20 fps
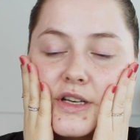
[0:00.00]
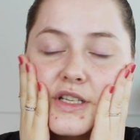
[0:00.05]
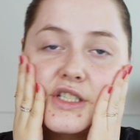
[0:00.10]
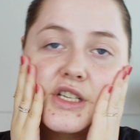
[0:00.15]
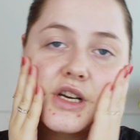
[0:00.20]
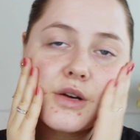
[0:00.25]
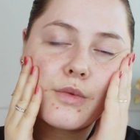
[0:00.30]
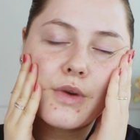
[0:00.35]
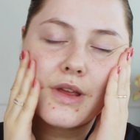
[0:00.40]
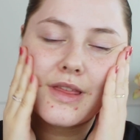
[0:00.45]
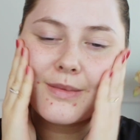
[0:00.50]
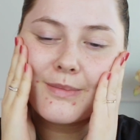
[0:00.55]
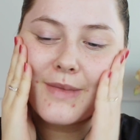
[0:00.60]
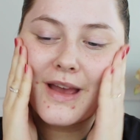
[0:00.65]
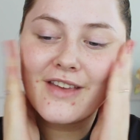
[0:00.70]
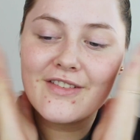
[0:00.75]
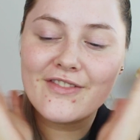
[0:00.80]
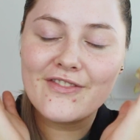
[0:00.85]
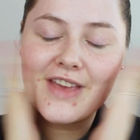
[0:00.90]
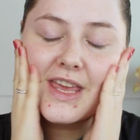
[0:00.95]
gonna start with
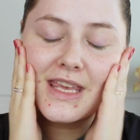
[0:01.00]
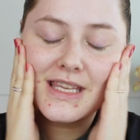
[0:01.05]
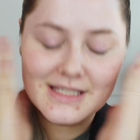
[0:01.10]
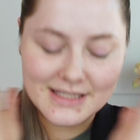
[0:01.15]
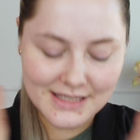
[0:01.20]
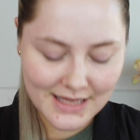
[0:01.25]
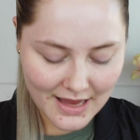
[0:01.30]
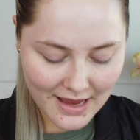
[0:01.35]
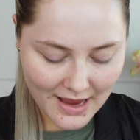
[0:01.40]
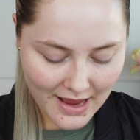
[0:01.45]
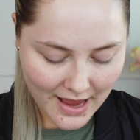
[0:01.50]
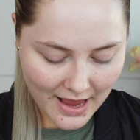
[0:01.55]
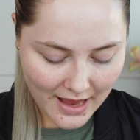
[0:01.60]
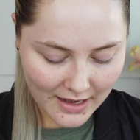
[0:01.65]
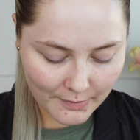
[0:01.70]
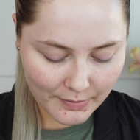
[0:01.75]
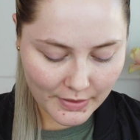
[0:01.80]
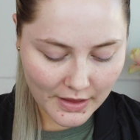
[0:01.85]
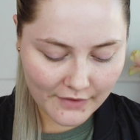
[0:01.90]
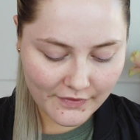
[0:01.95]
my face
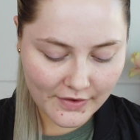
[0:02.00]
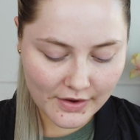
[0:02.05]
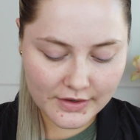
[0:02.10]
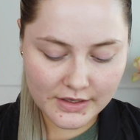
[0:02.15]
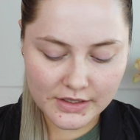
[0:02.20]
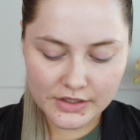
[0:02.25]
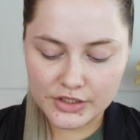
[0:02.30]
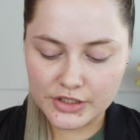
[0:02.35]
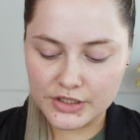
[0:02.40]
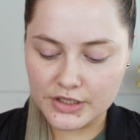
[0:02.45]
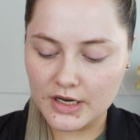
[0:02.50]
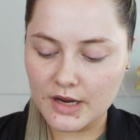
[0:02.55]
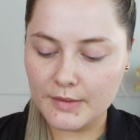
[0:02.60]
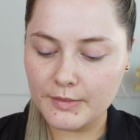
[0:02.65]
and apply foundation.